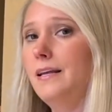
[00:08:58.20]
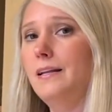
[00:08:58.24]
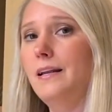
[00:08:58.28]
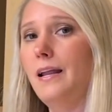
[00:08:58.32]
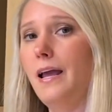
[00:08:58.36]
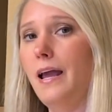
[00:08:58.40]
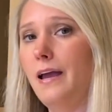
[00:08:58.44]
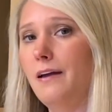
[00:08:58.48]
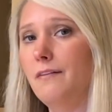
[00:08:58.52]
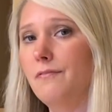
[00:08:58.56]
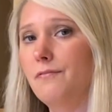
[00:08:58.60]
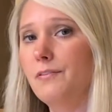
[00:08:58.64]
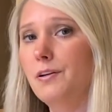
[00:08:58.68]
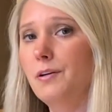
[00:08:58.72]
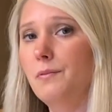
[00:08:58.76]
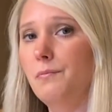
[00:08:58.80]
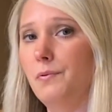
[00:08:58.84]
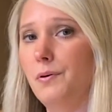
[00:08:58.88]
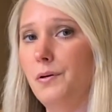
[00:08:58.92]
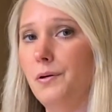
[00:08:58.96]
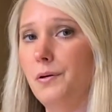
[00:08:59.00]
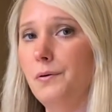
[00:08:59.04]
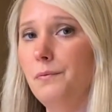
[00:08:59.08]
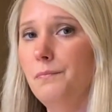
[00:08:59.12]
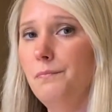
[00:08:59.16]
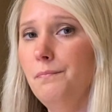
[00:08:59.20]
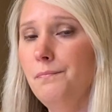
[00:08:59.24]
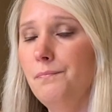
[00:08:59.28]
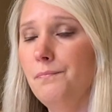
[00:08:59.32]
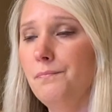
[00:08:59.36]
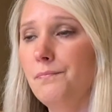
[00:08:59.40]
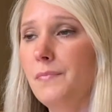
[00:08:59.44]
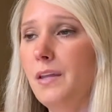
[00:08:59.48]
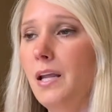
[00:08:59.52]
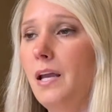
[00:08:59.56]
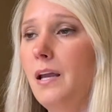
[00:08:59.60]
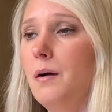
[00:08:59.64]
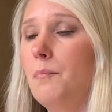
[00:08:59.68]
in every room.
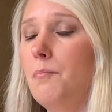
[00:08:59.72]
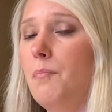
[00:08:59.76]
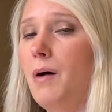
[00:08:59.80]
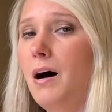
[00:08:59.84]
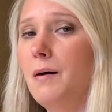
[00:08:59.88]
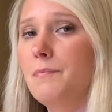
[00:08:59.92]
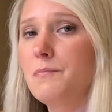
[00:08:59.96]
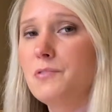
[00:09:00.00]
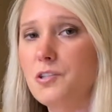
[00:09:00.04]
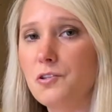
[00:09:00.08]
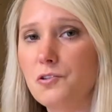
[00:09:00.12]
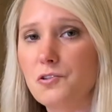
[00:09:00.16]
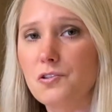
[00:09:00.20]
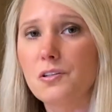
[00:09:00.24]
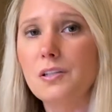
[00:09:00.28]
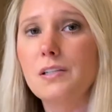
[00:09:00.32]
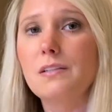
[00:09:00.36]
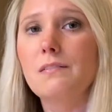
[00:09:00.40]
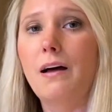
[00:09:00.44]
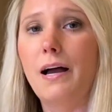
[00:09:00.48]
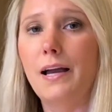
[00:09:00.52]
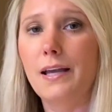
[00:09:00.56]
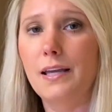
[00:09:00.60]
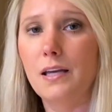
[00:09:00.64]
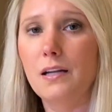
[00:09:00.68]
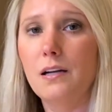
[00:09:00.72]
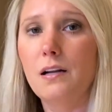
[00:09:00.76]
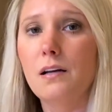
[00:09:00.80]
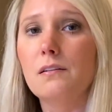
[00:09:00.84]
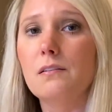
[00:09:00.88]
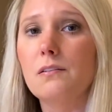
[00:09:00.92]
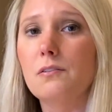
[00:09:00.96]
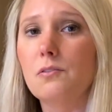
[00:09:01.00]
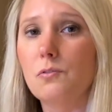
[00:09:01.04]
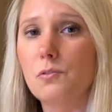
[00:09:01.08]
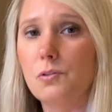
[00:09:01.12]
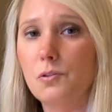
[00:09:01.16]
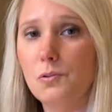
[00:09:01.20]
Moms usually like it a
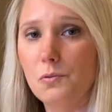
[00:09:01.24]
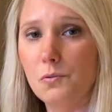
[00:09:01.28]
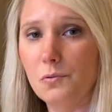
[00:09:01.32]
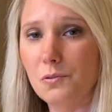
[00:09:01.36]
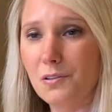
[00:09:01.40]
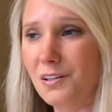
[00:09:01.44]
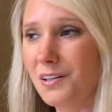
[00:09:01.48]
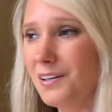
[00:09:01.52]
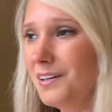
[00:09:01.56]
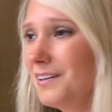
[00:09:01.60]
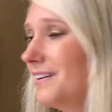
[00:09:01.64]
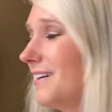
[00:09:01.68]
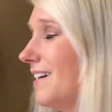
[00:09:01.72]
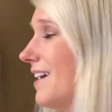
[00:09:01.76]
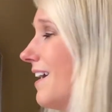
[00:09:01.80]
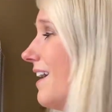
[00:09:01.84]
little cooler,